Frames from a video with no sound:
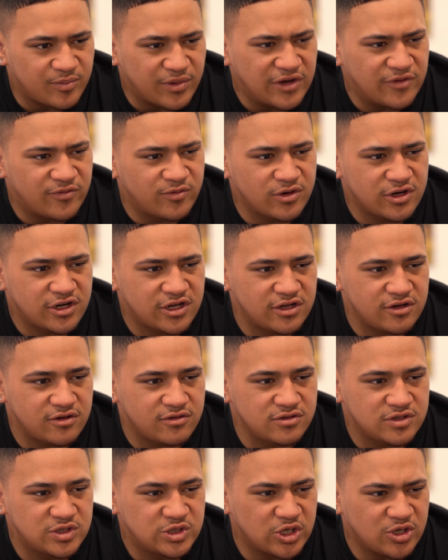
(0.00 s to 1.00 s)
both working
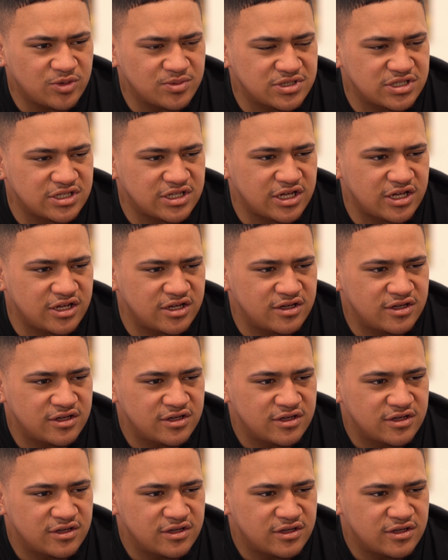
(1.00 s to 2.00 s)
good jobs and that.
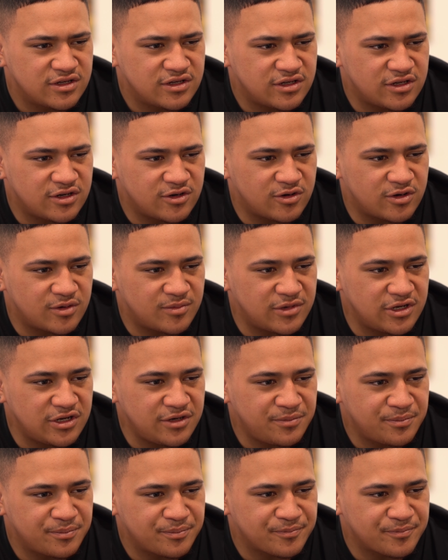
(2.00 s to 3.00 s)
You know what I mean?